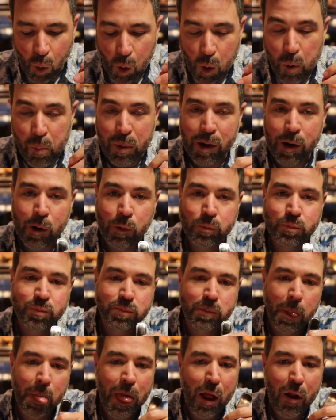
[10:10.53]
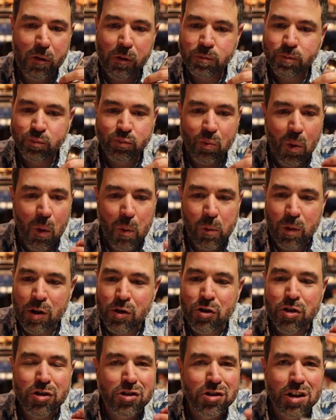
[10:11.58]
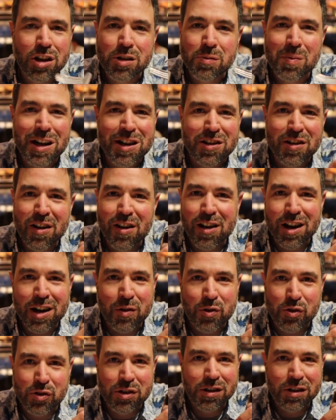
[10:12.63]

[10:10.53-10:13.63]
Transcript: Oh man, it just touched my tongue and it was